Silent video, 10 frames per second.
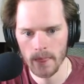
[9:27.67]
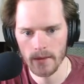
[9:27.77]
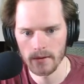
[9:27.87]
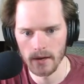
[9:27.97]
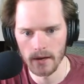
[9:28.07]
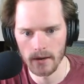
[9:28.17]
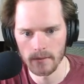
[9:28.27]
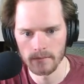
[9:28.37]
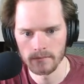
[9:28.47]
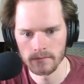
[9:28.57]

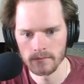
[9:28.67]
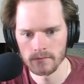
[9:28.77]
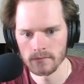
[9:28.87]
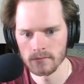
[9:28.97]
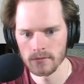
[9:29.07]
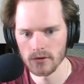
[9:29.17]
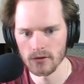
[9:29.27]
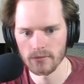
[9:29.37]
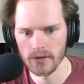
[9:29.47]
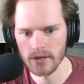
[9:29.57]
So
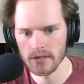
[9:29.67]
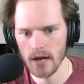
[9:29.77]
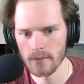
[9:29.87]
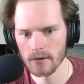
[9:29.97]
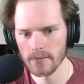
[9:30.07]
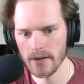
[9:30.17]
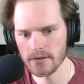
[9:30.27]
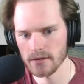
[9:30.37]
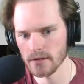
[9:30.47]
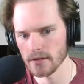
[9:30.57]
the blink timer
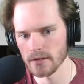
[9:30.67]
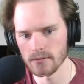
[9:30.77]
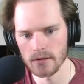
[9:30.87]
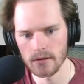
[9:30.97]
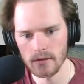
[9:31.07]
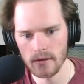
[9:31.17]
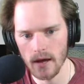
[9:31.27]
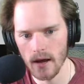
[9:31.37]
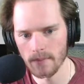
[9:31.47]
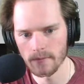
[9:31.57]
basically will
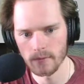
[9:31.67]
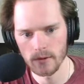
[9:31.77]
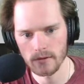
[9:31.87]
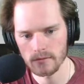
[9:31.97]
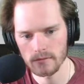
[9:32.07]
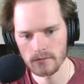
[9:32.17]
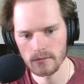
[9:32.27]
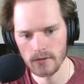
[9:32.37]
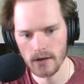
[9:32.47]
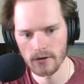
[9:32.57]

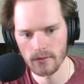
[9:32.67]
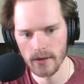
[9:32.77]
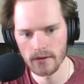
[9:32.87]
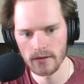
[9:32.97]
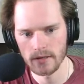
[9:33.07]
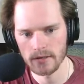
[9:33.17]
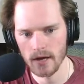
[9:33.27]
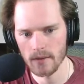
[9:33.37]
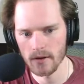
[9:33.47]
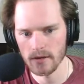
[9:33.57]
increment its
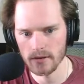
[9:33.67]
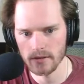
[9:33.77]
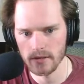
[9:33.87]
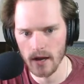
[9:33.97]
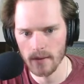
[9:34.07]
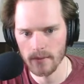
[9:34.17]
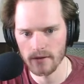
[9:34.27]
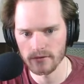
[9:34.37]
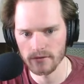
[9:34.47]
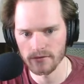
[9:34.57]
time.delta time
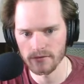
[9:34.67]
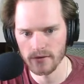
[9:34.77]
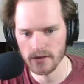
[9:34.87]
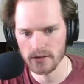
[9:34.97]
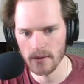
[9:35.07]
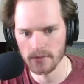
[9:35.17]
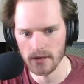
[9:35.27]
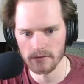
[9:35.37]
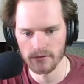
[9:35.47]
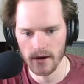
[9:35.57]
every fixed
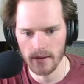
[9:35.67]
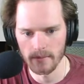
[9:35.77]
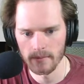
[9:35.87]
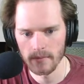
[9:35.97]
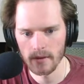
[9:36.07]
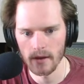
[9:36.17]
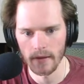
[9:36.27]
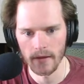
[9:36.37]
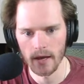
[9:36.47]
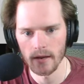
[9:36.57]
update frame.
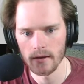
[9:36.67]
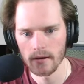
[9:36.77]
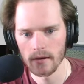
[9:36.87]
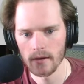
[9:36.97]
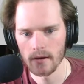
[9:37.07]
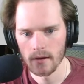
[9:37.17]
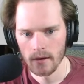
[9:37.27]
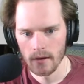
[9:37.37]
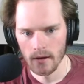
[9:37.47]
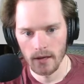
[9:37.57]
And then
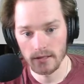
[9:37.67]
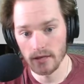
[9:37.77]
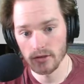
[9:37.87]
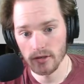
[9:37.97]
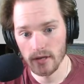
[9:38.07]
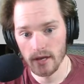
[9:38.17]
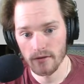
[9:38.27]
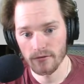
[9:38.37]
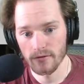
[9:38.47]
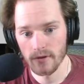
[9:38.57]
essentially
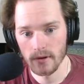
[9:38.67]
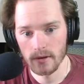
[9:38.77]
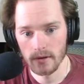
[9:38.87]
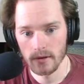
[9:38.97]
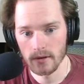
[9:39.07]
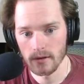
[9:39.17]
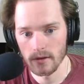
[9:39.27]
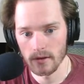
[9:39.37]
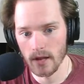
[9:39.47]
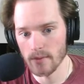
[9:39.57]
if
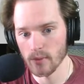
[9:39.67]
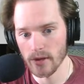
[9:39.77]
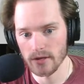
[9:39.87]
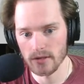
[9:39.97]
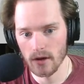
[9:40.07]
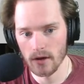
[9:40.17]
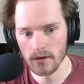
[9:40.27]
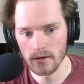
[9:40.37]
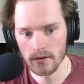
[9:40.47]
light blink is on,